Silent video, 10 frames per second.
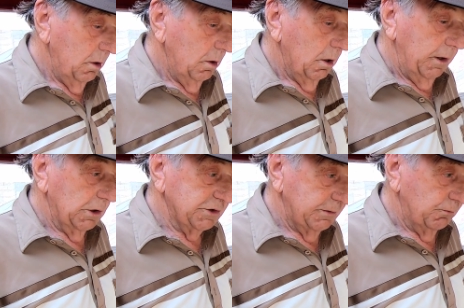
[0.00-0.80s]
And
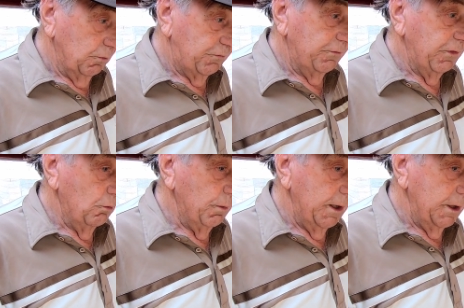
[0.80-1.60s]
it'll run for a
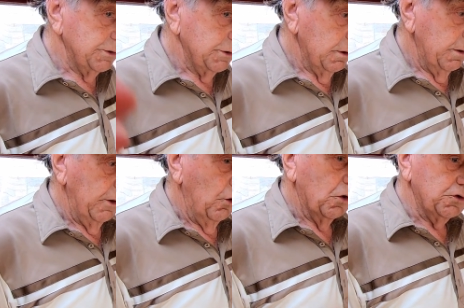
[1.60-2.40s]
few minutes and
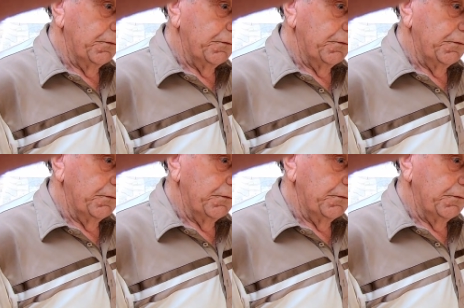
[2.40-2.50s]
it knocks